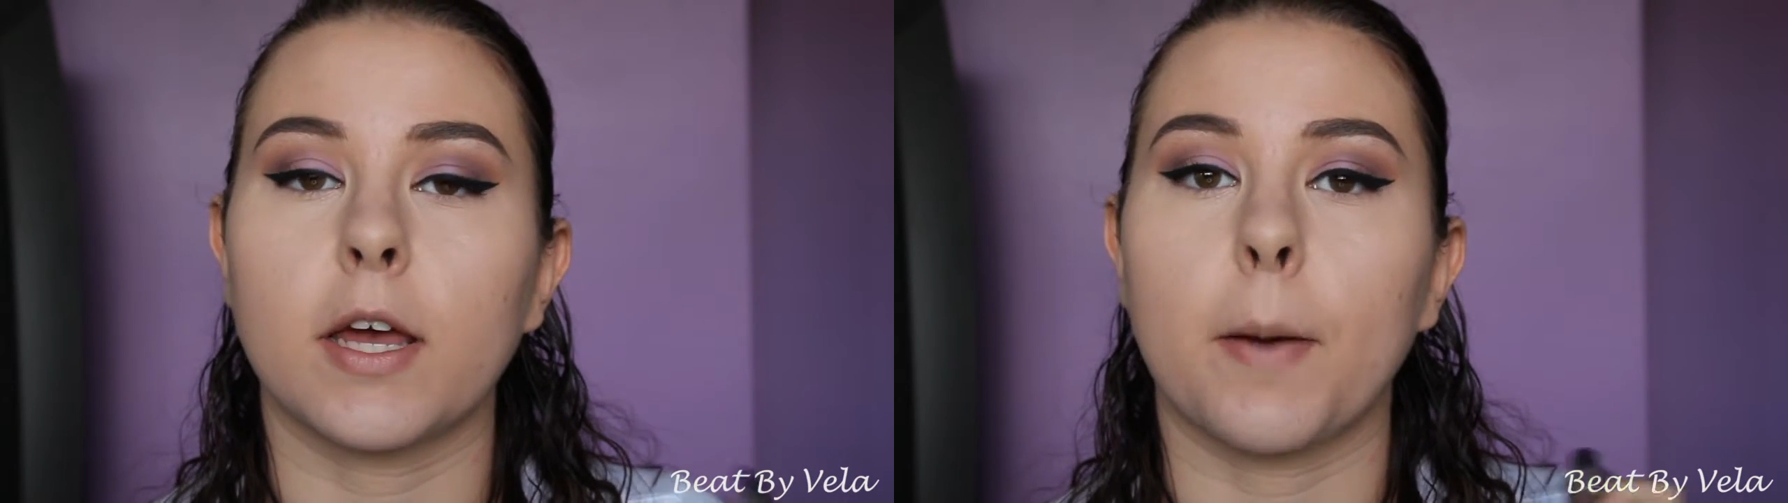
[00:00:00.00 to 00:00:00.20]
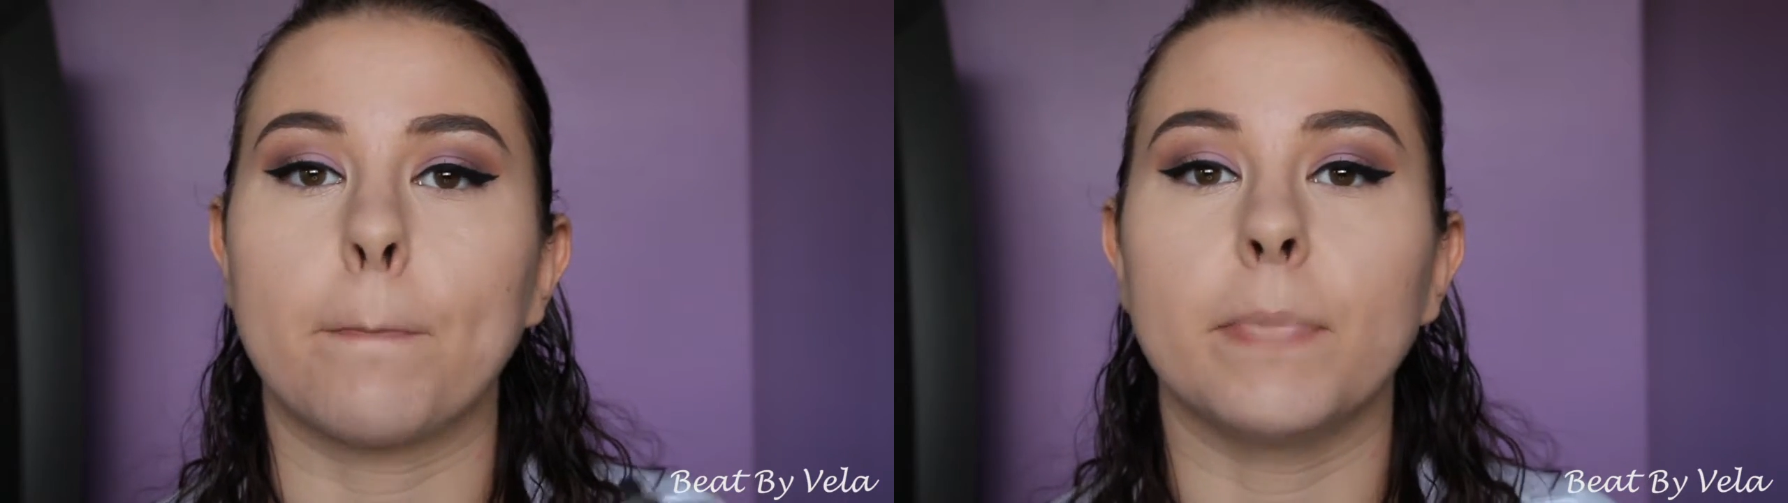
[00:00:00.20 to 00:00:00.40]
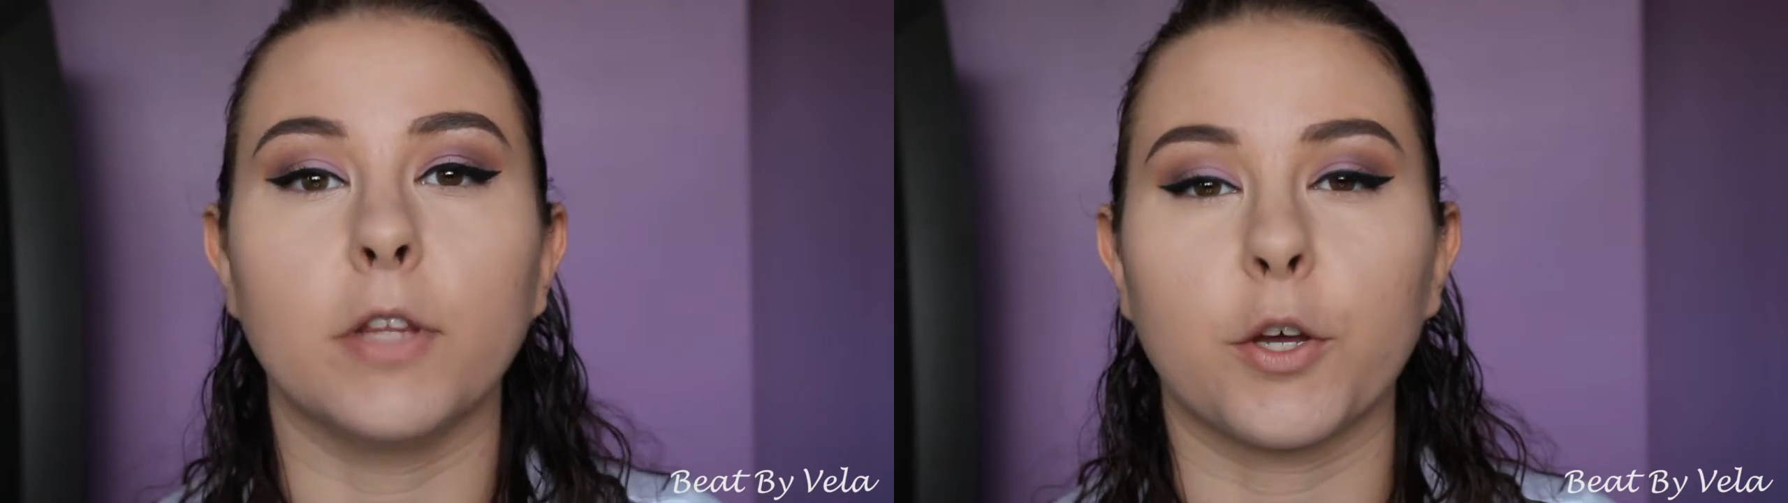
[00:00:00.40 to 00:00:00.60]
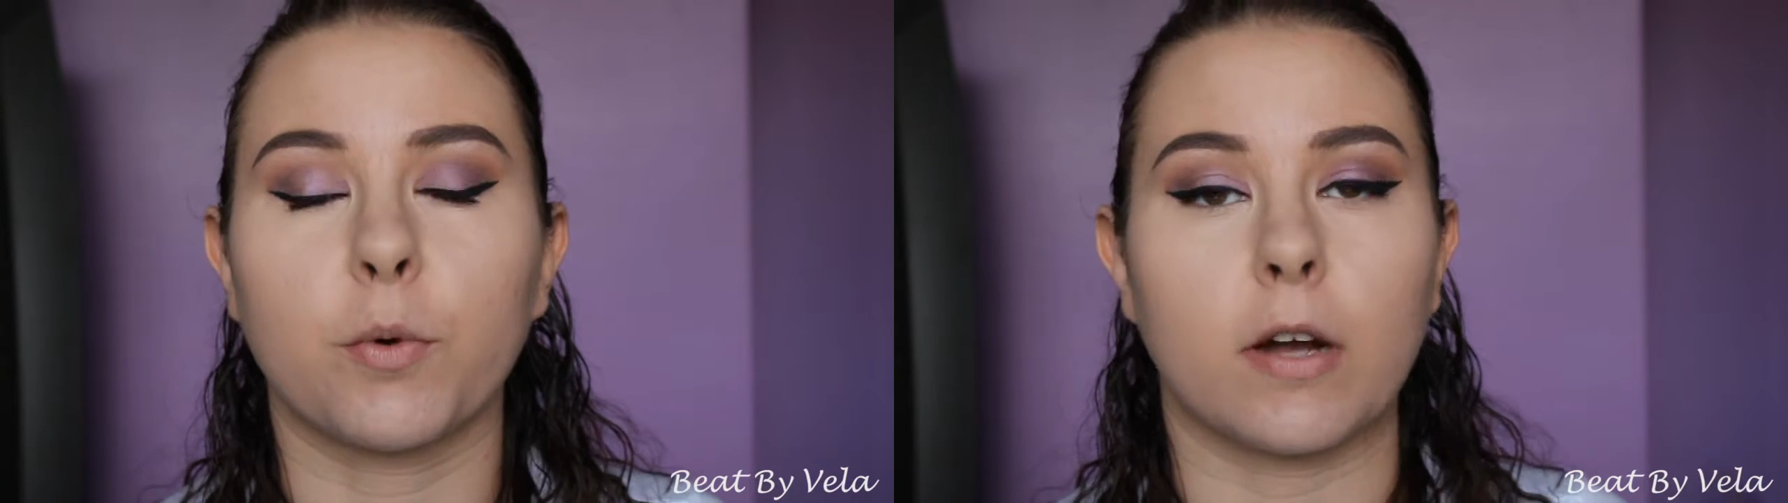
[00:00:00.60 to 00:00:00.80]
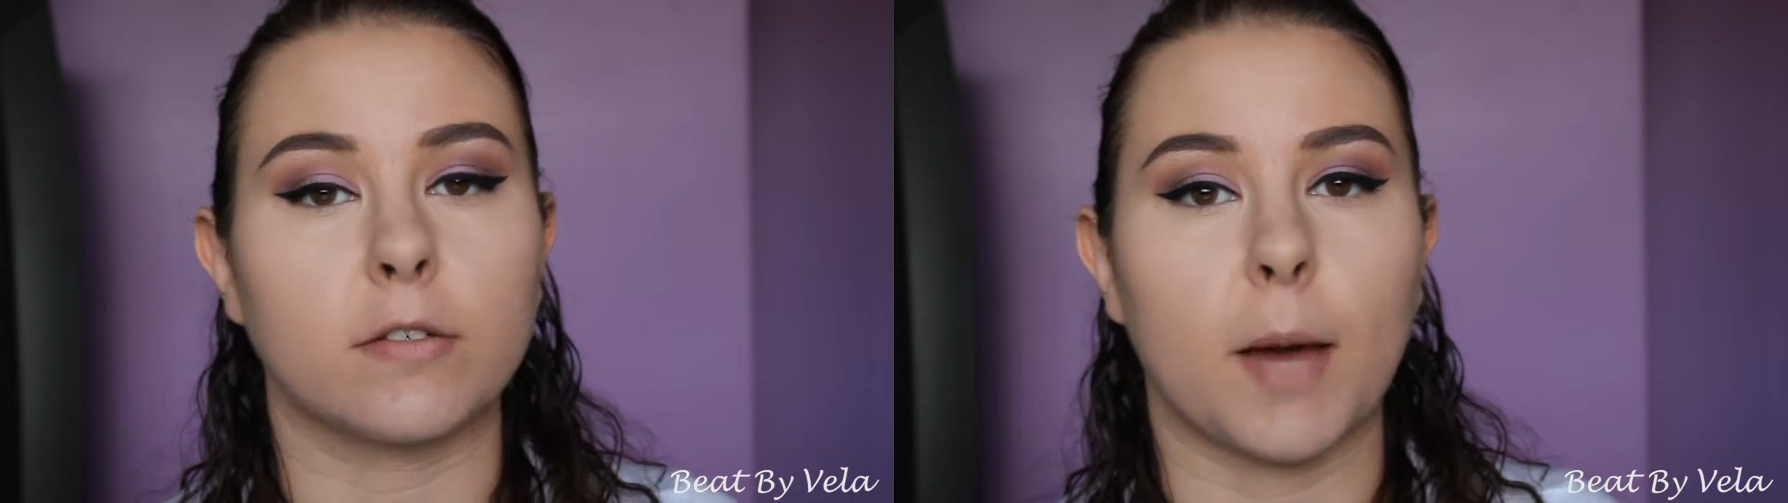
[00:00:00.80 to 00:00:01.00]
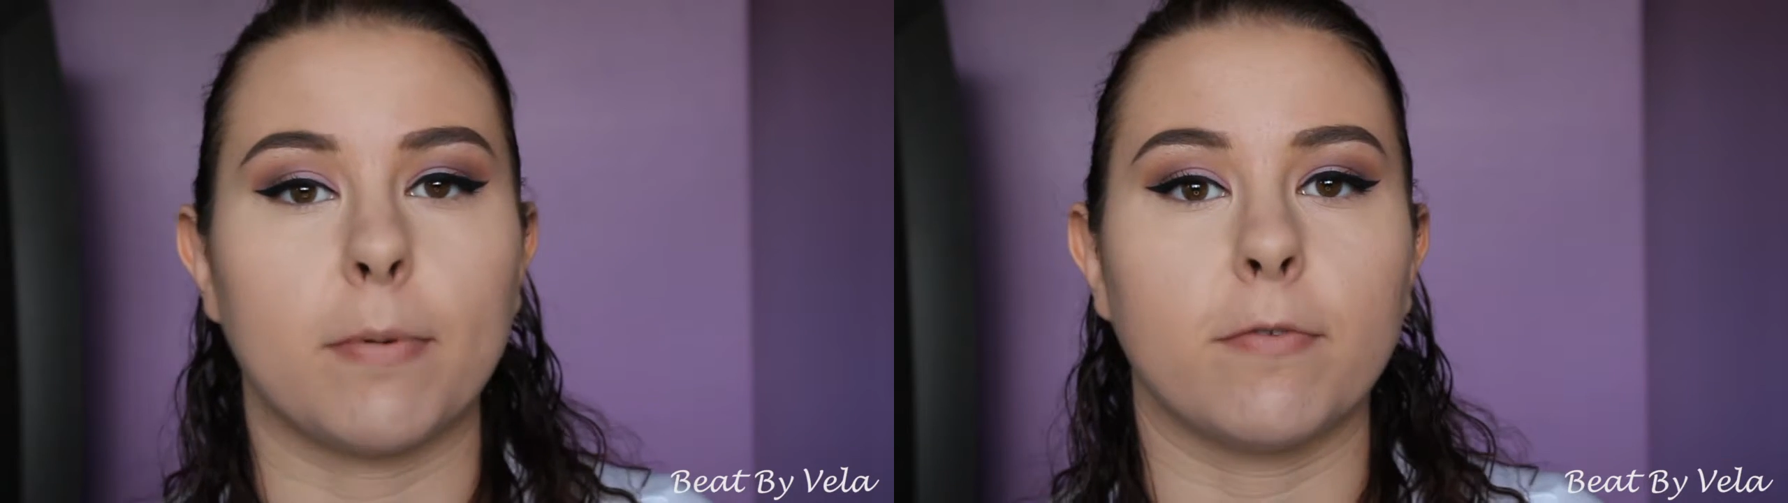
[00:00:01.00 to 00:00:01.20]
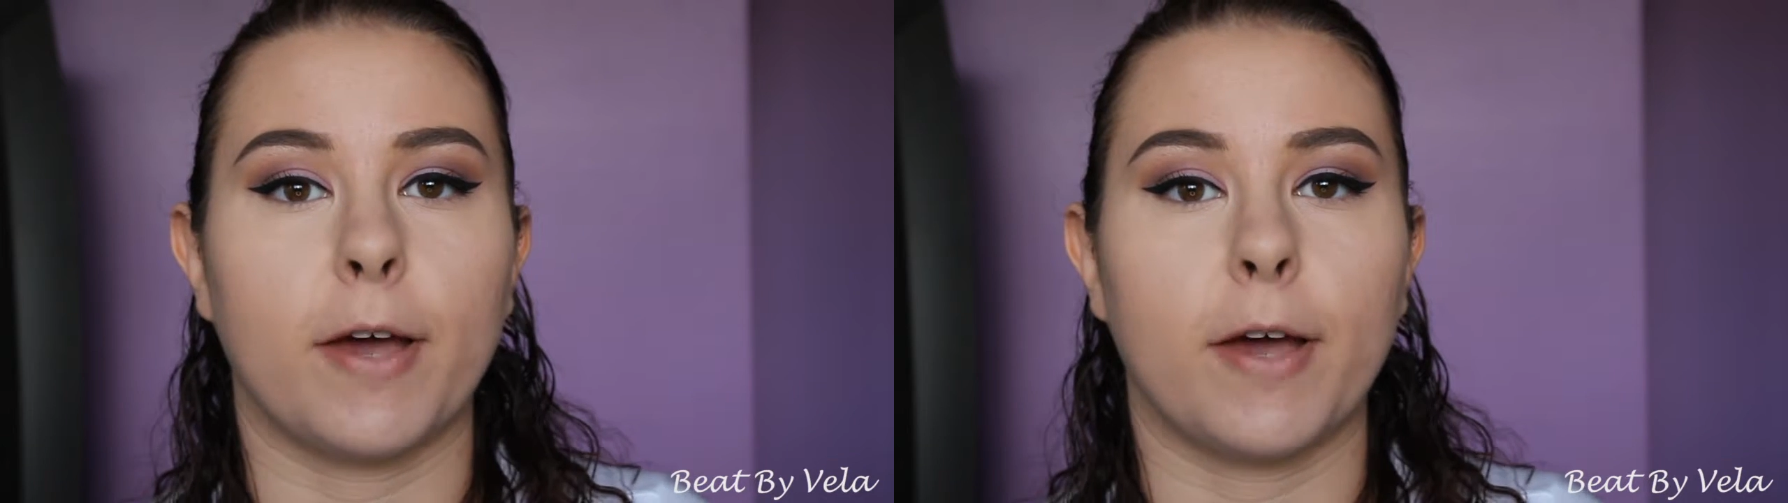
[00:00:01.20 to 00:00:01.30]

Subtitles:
a liquid on top